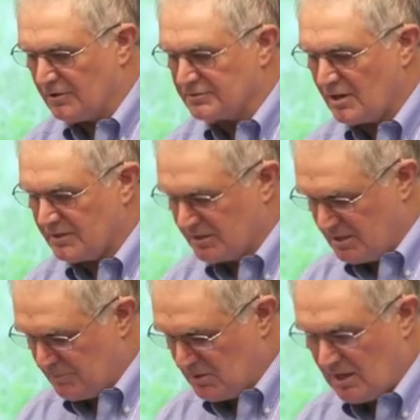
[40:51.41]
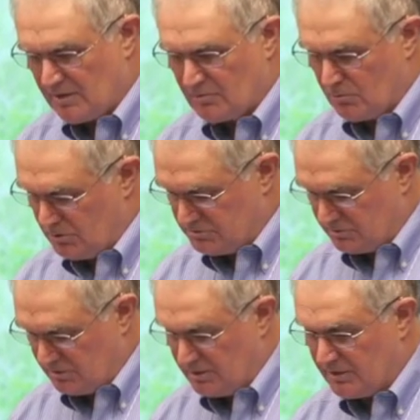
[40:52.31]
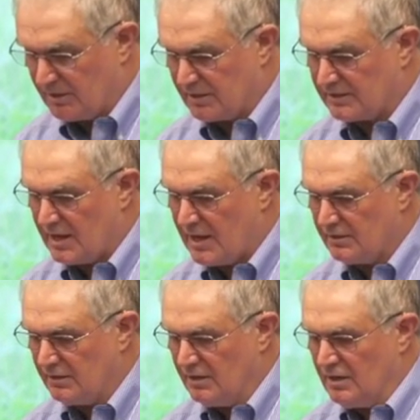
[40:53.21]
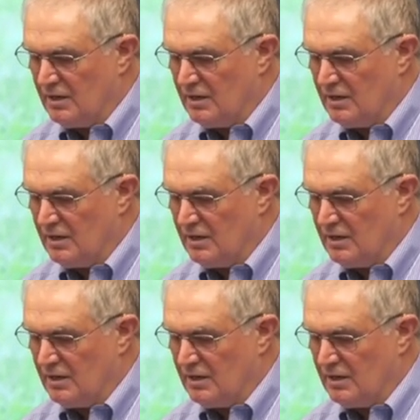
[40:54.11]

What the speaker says: trying to keep you out of the woods or anything like that.